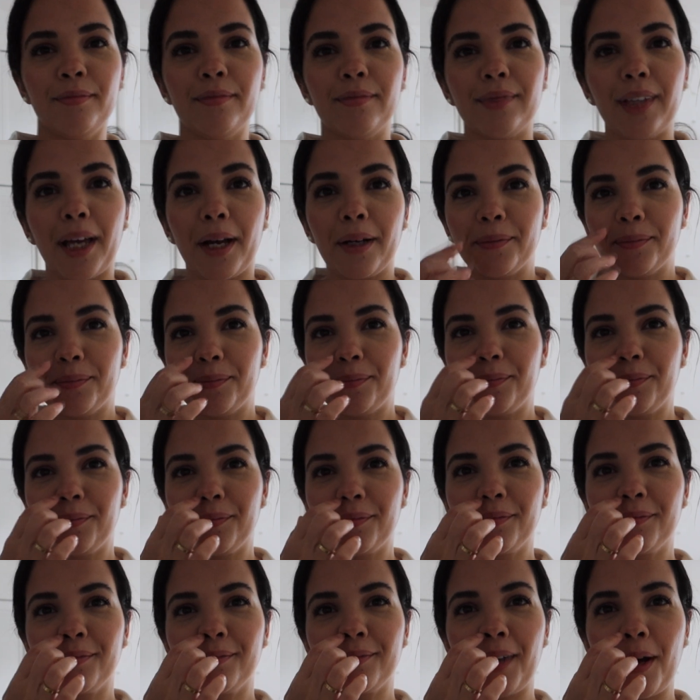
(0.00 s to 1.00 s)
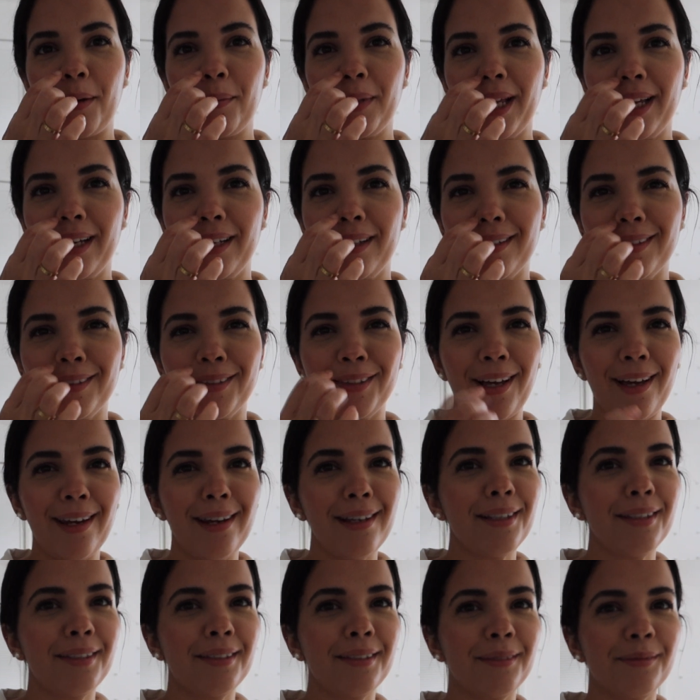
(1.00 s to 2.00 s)
Yeah. I'm like, is
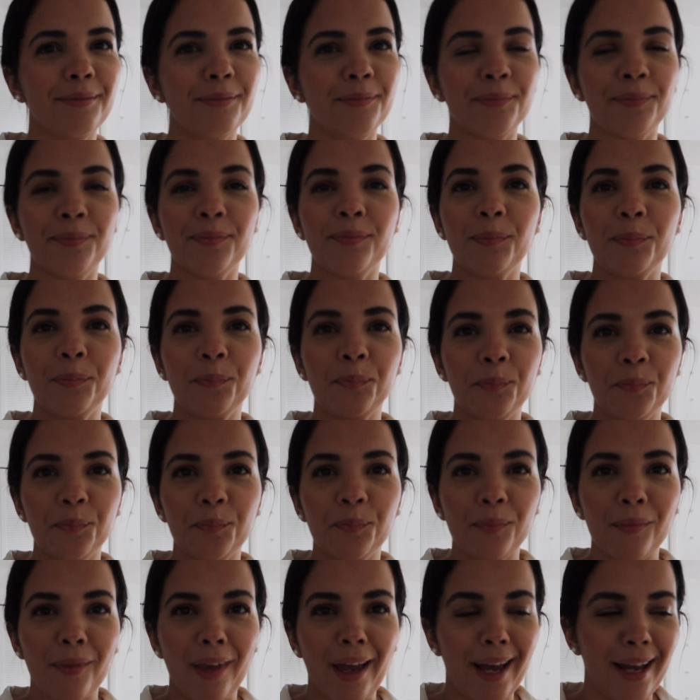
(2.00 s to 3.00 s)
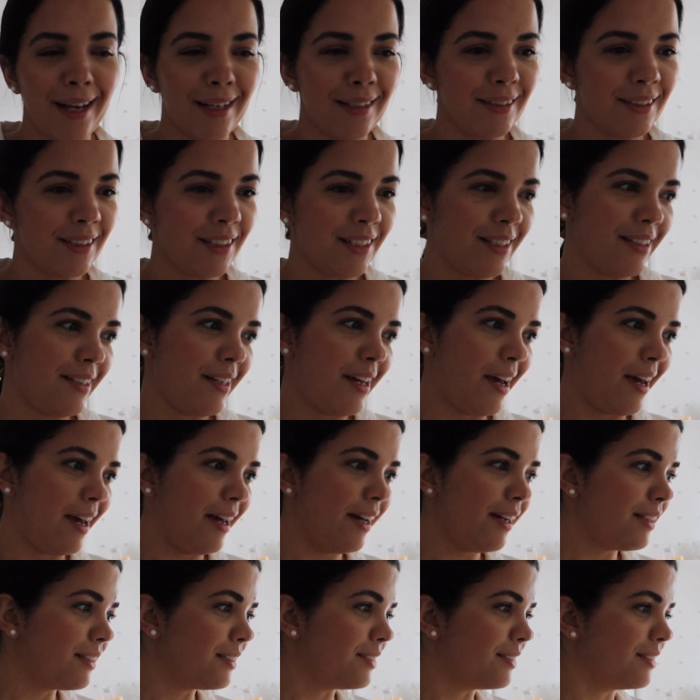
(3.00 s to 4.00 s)
that a
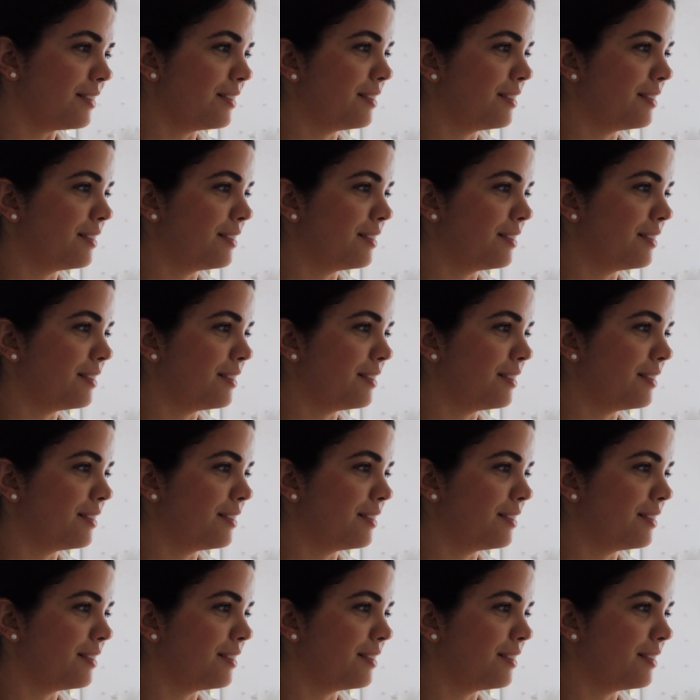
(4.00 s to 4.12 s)
S-E-X